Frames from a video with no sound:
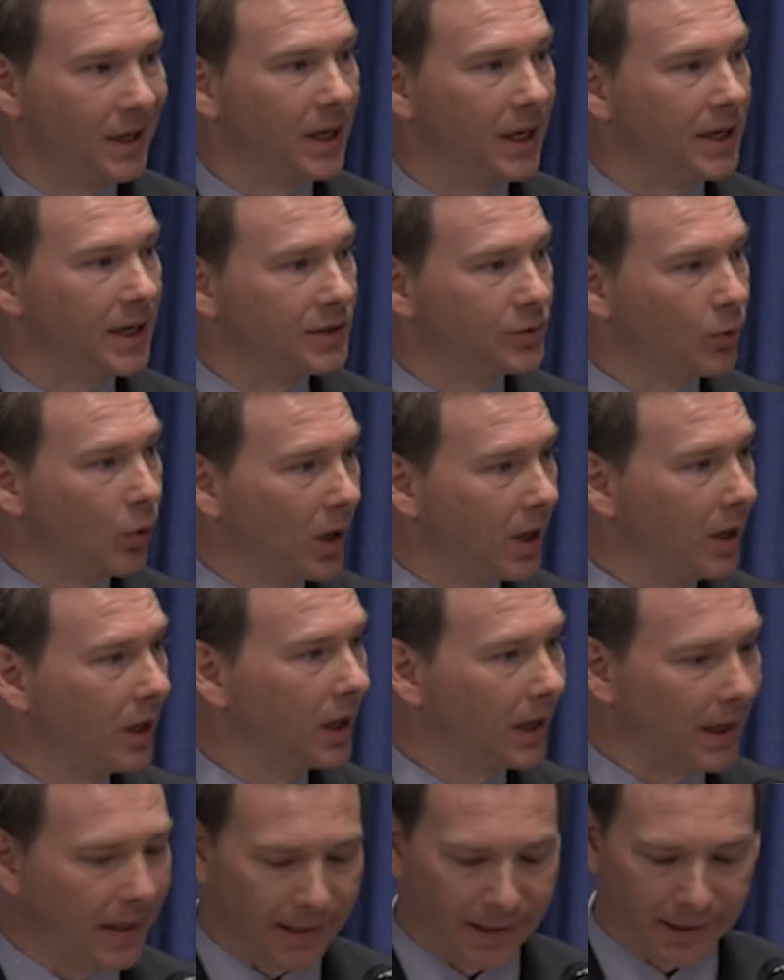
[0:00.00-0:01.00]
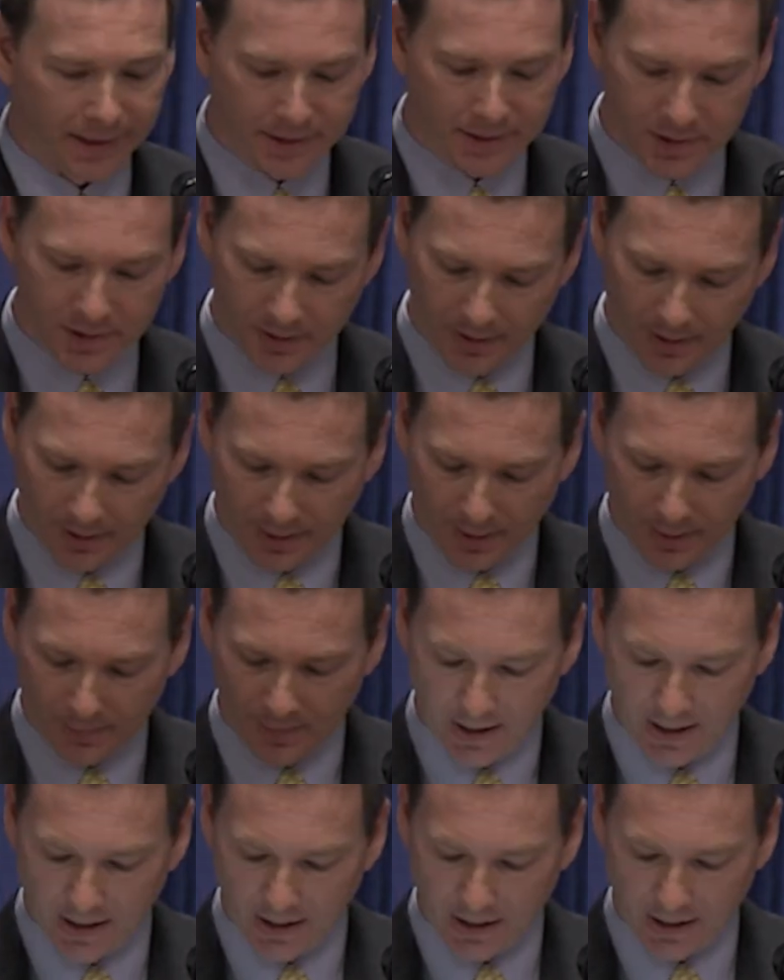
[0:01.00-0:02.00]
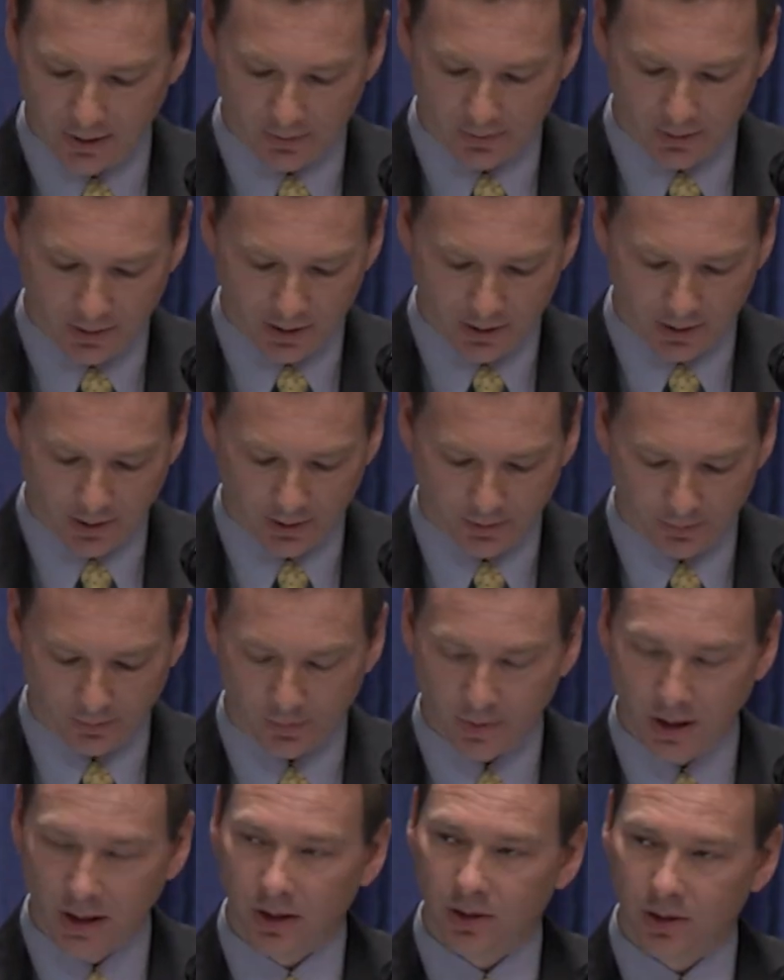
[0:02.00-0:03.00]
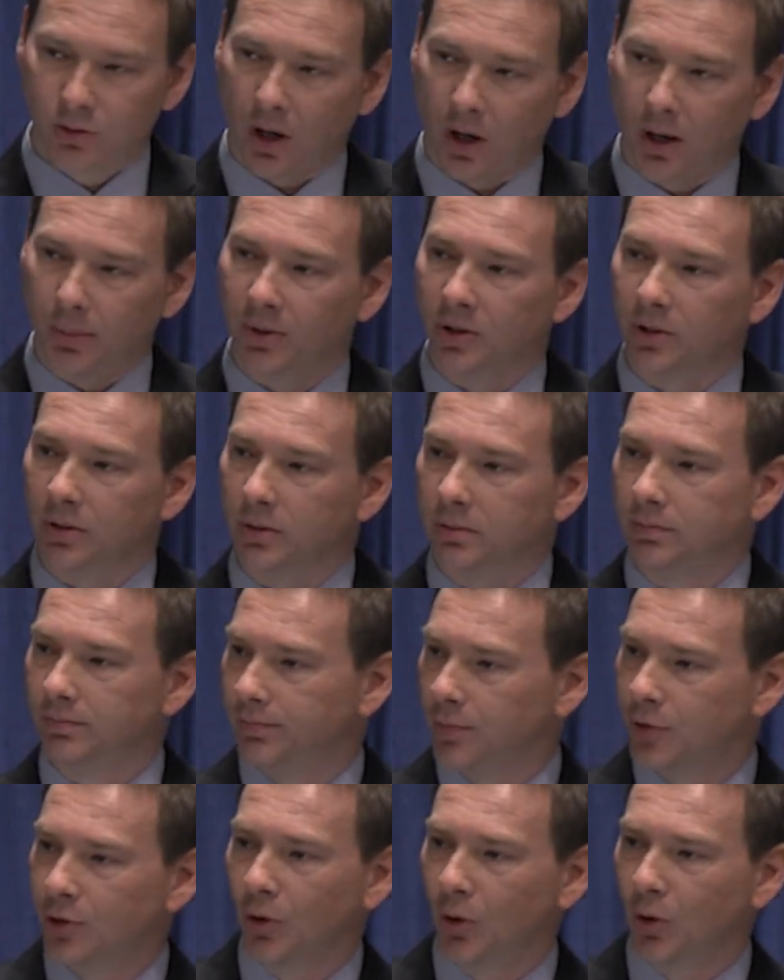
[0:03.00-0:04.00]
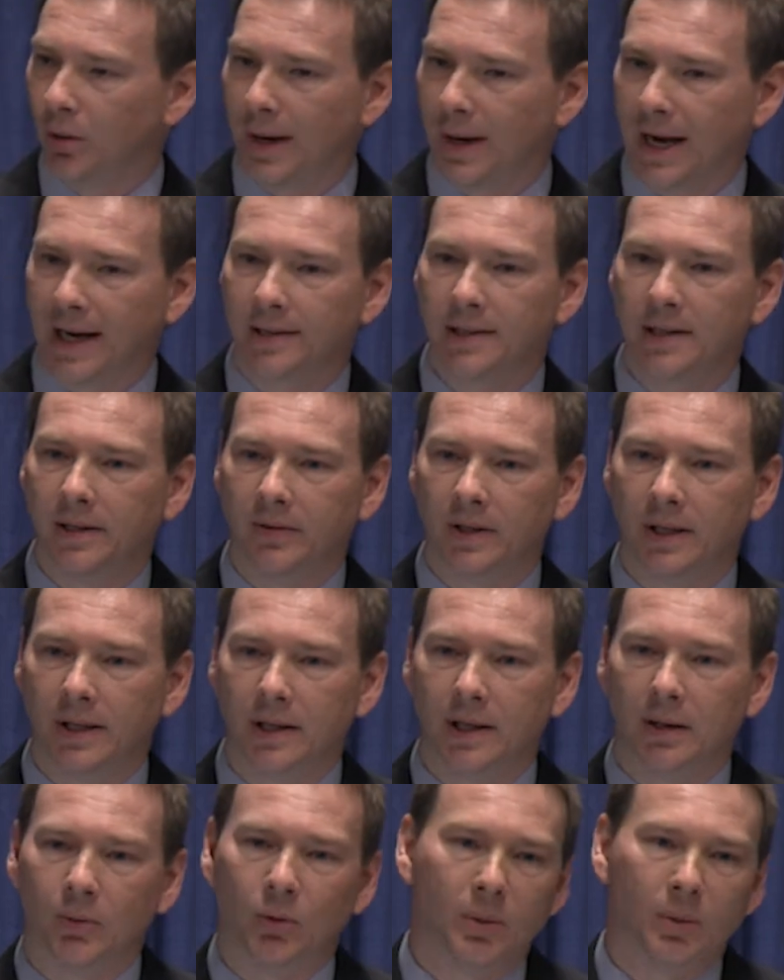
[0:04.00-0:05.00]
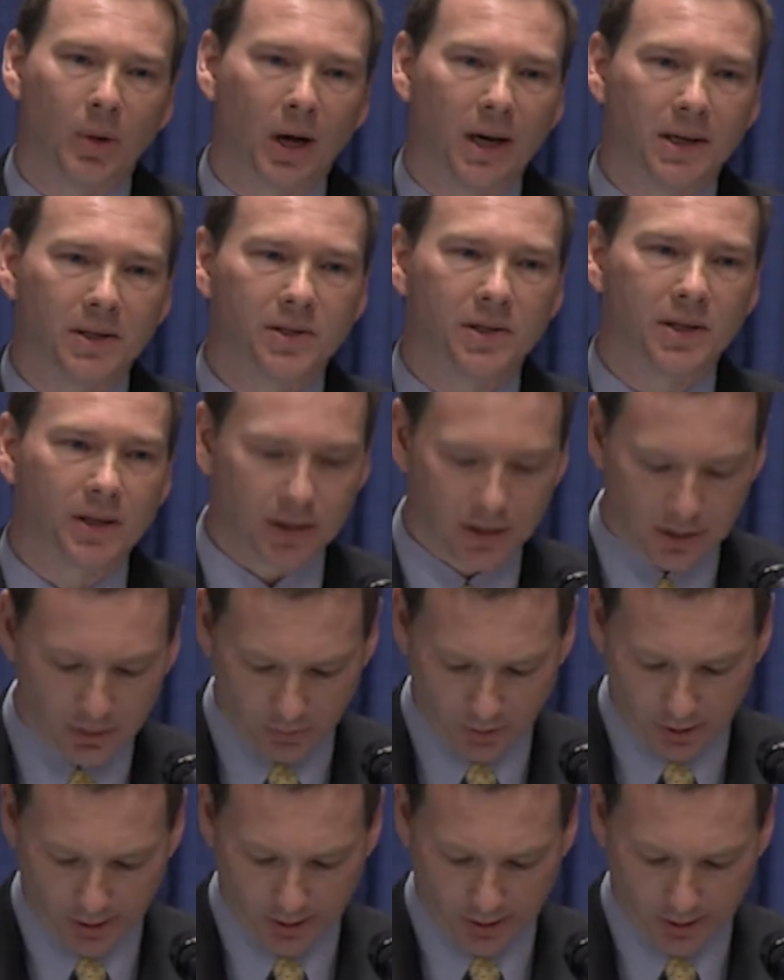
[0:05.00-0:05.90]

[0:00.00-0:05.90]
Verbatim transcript: as well as uh, any of the um, tropical storm activity that we might see.